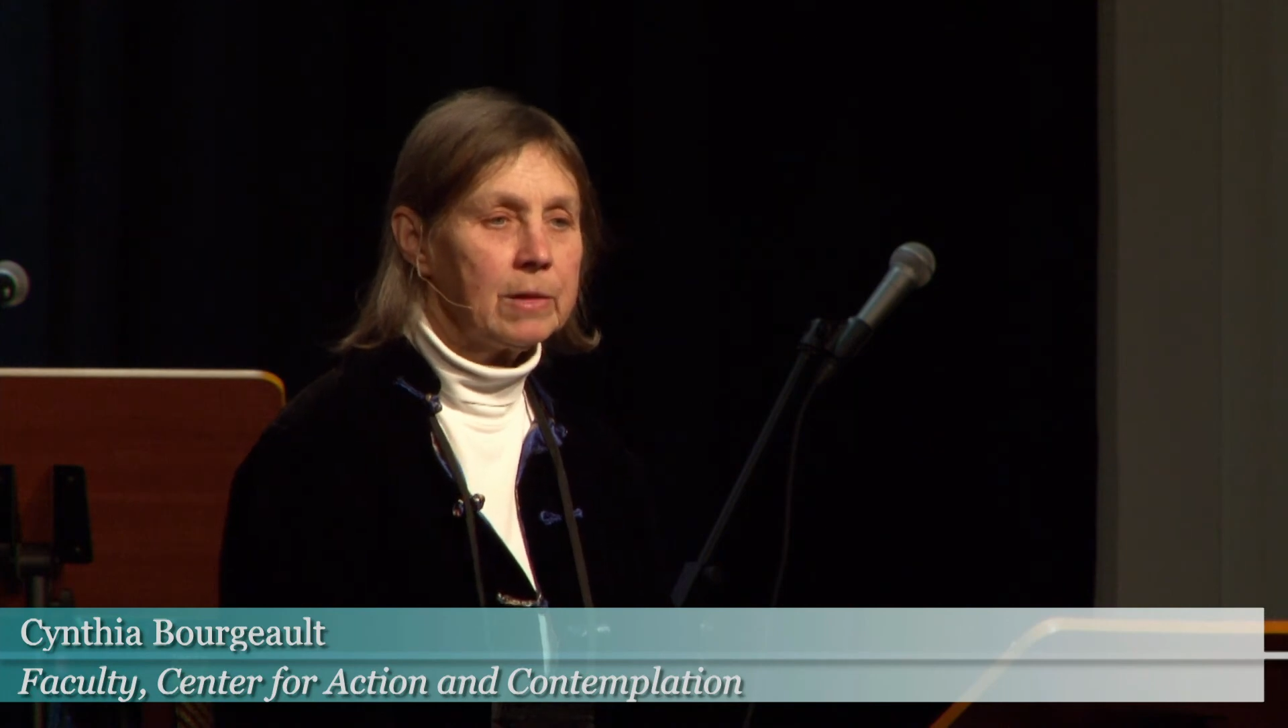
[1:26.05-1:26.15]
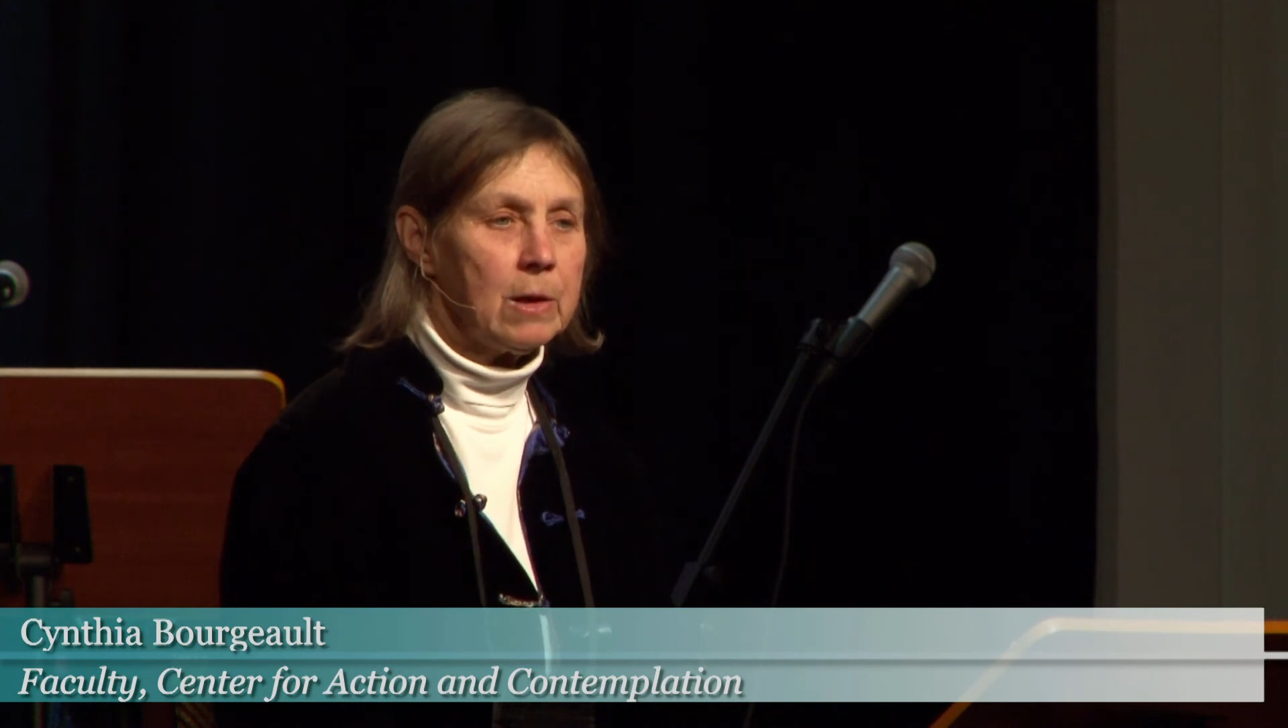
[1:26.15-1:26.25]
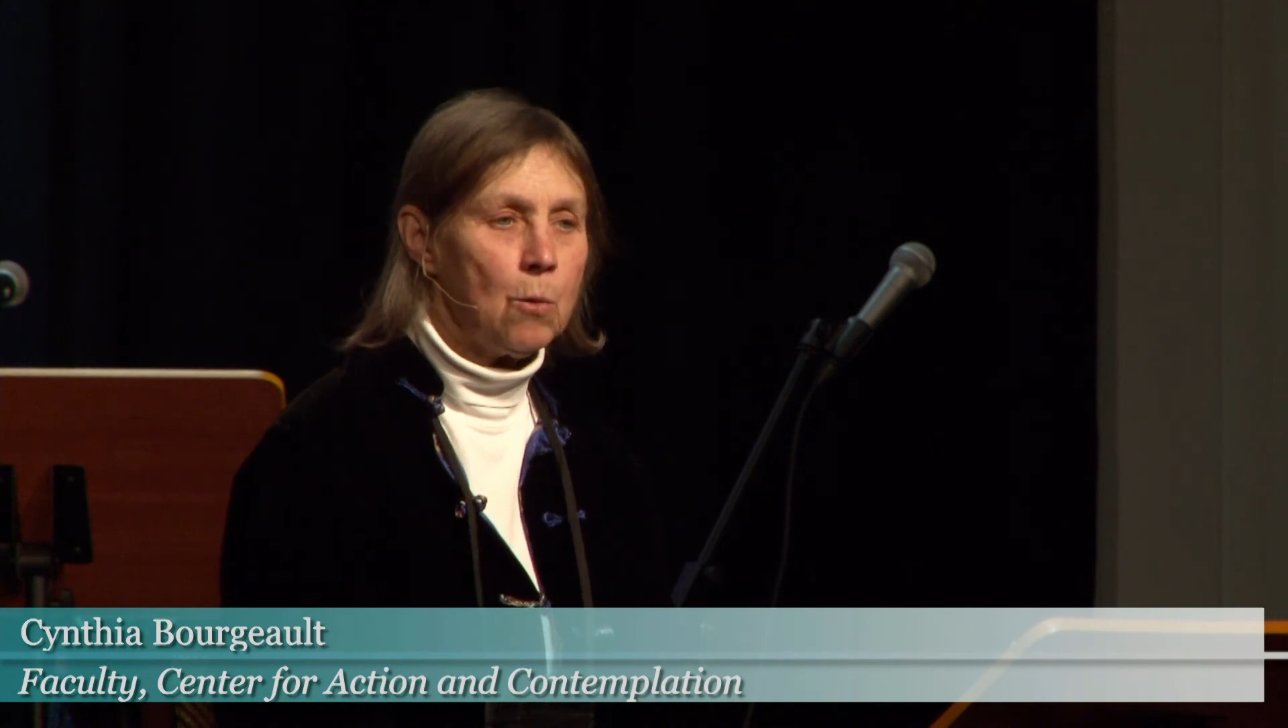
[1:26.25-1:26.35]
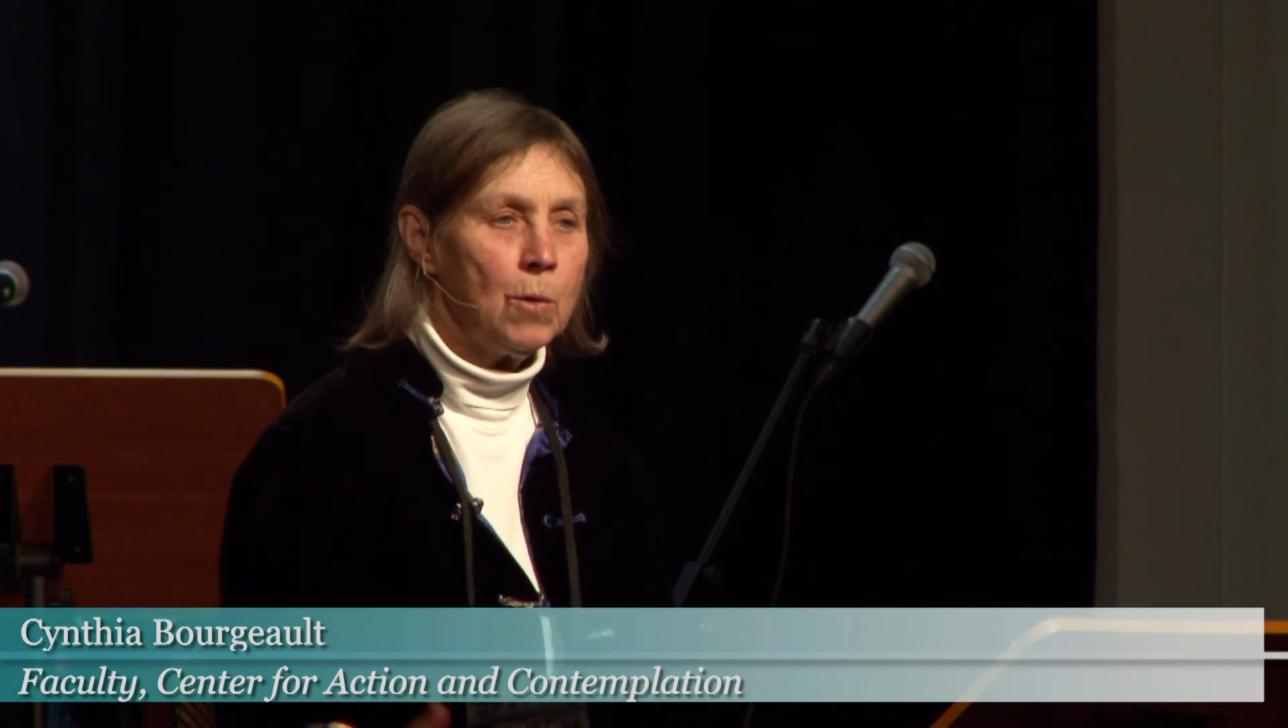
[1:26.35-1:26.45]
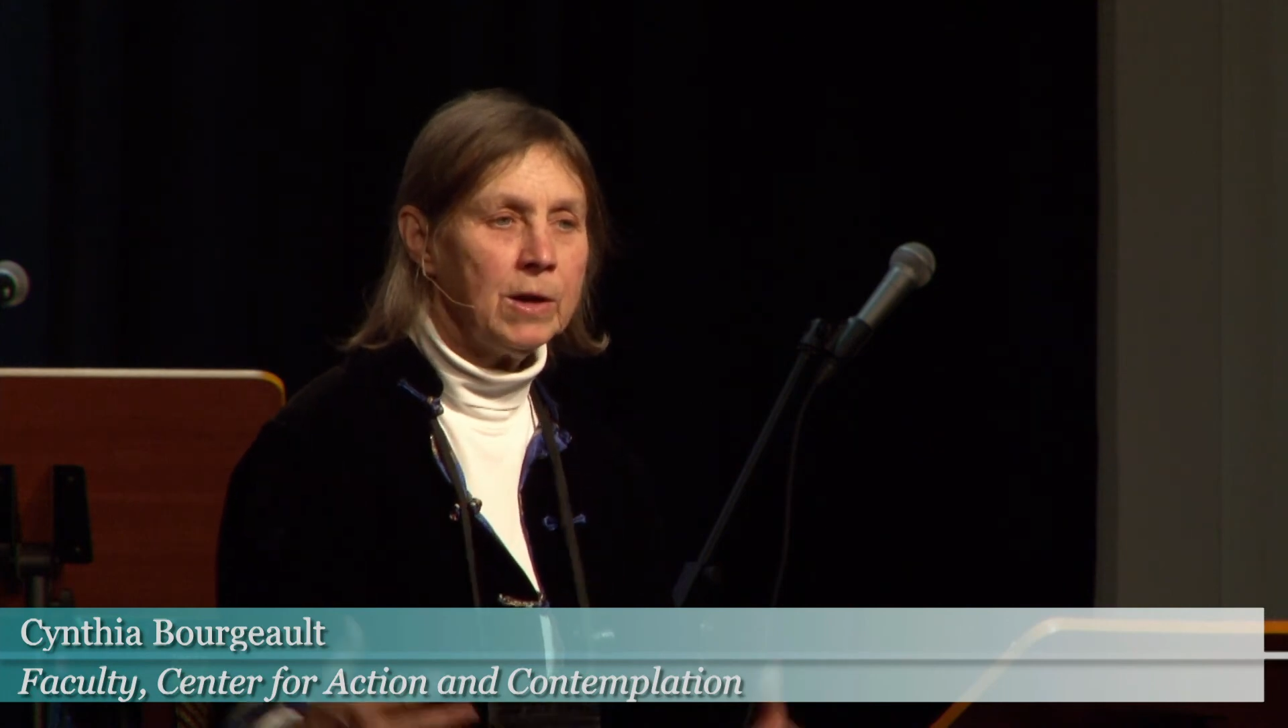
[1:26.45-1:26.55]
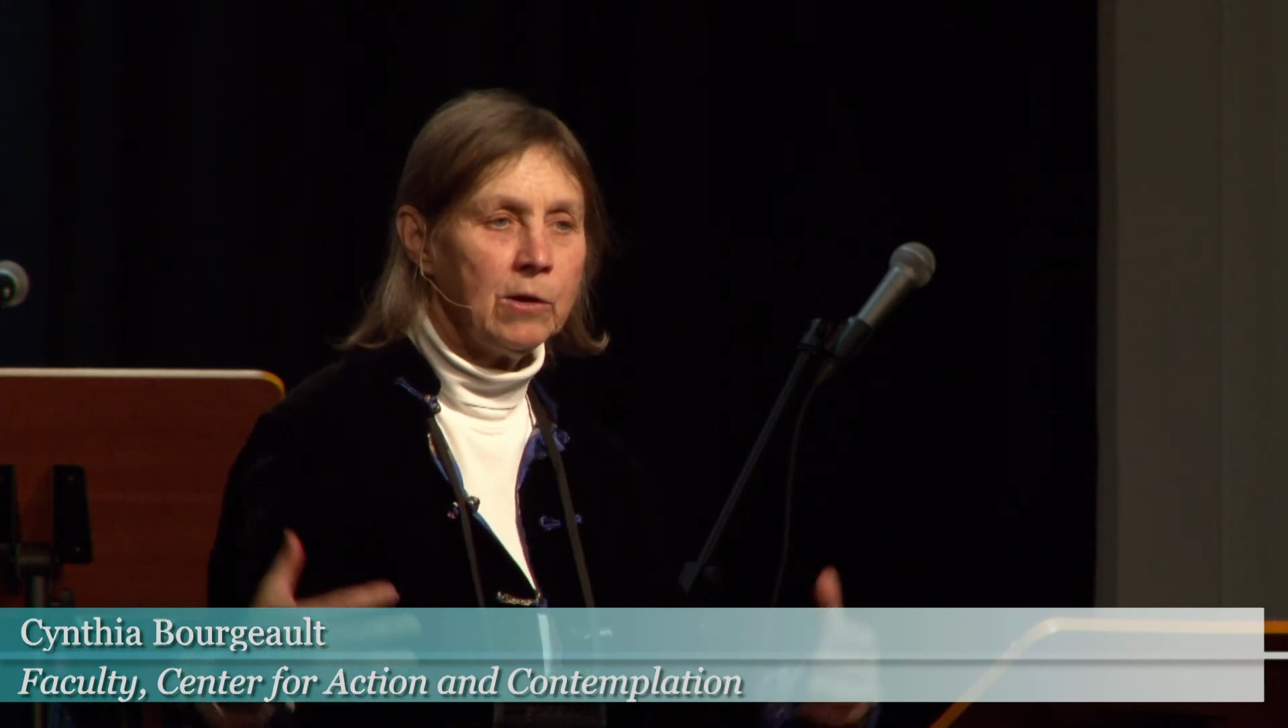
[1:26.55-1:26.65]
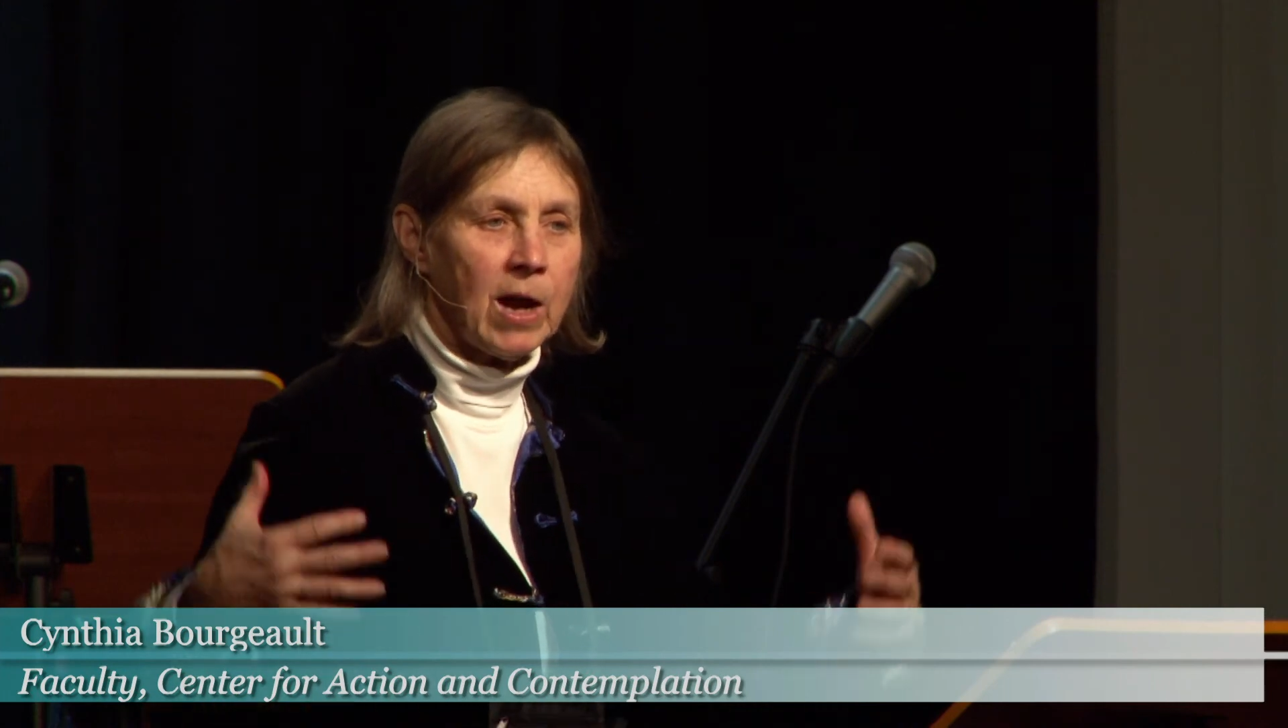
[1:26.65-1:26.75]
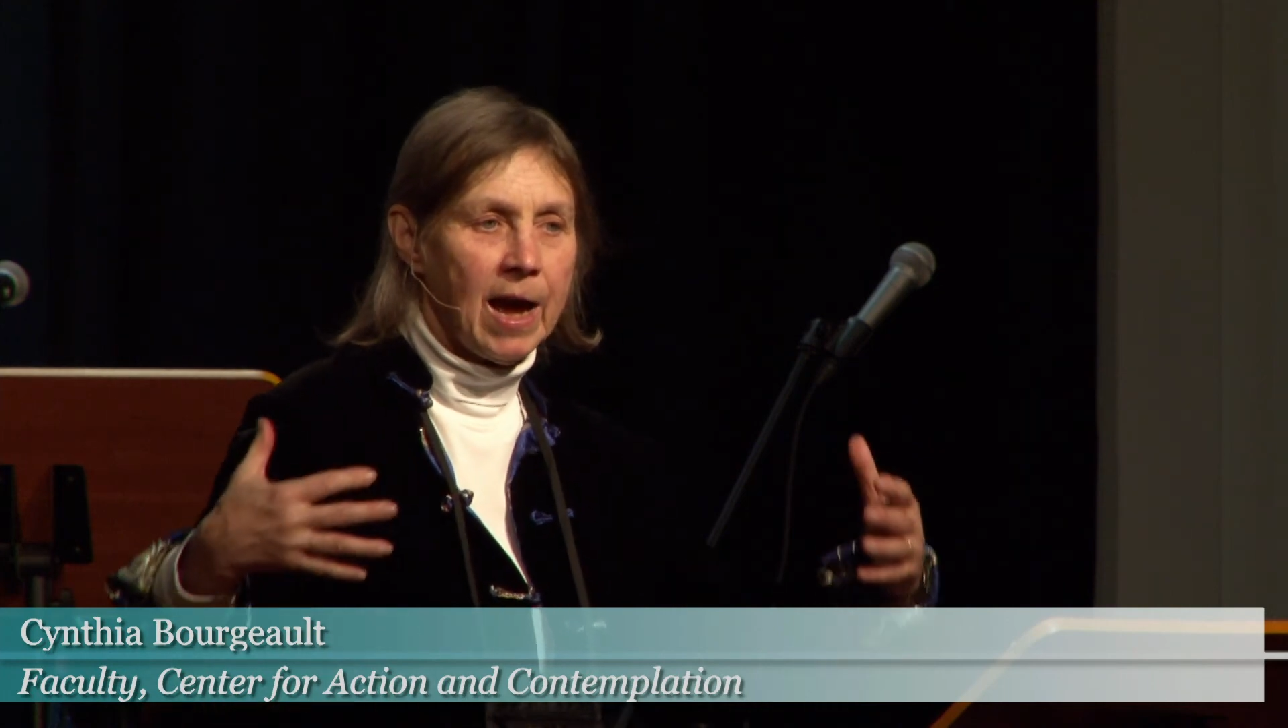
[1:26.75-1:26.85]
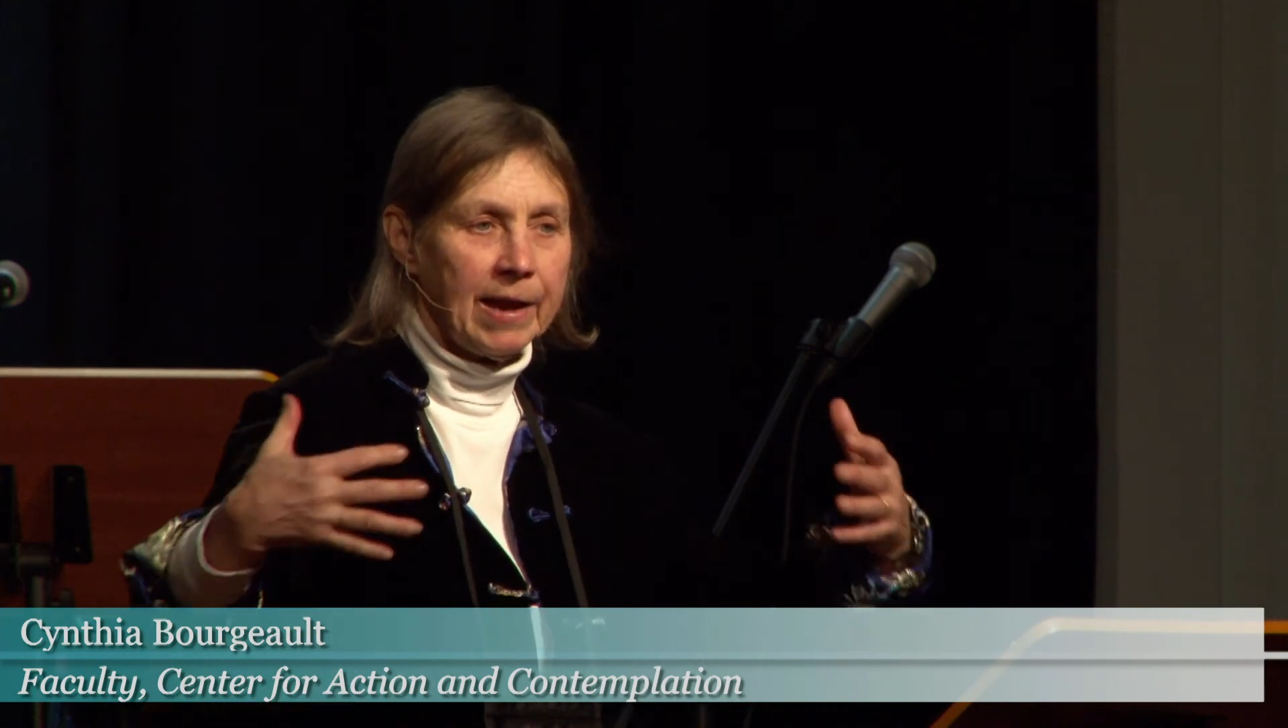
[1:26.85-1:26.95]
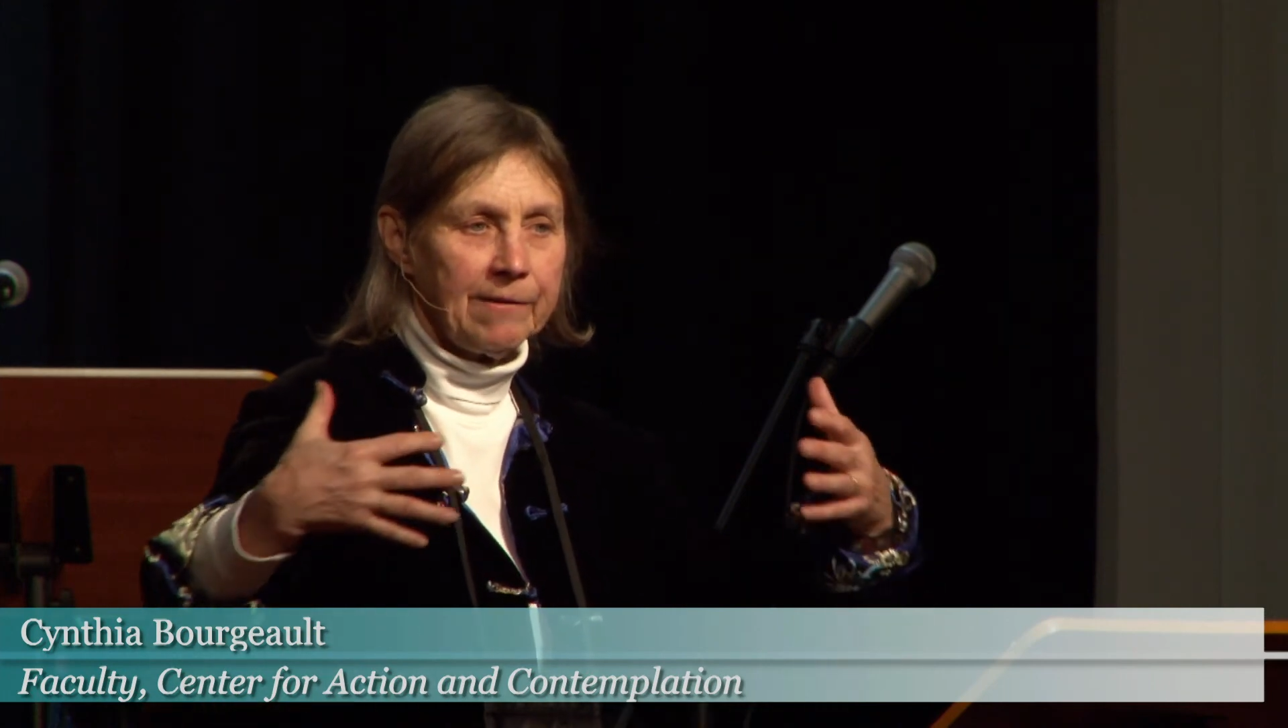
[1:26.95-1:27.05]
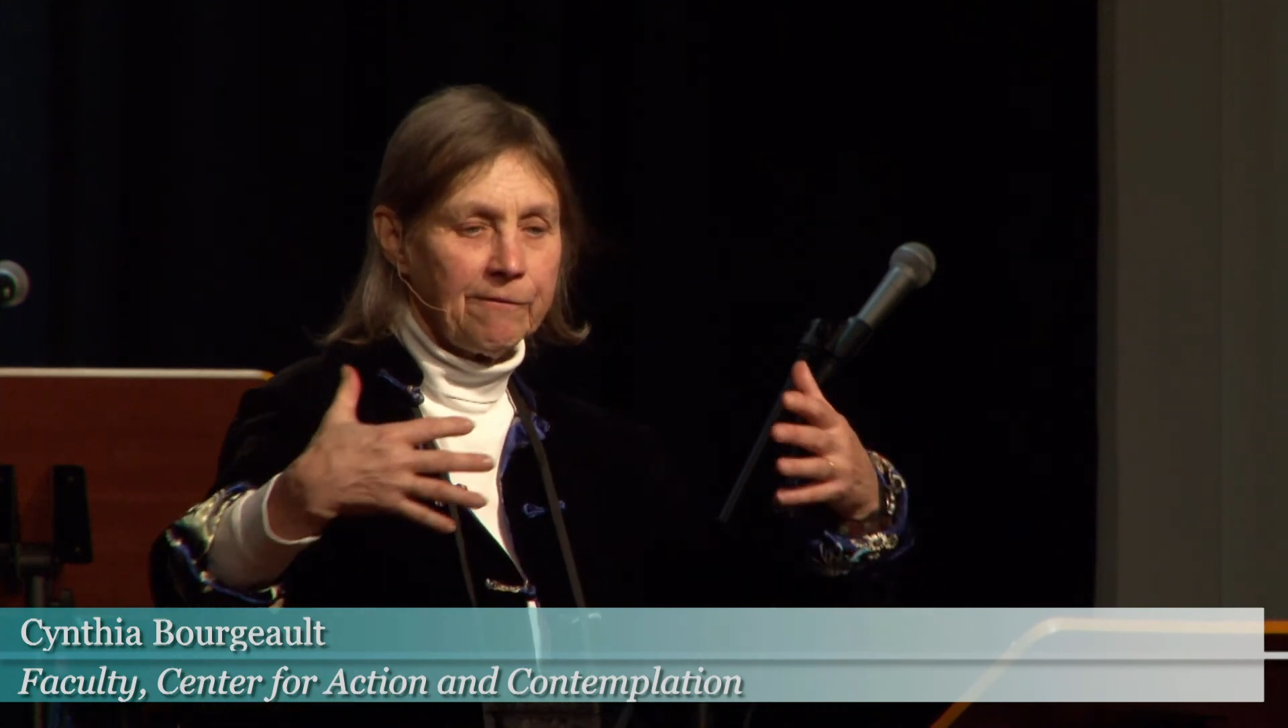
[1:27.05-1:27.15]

when you kind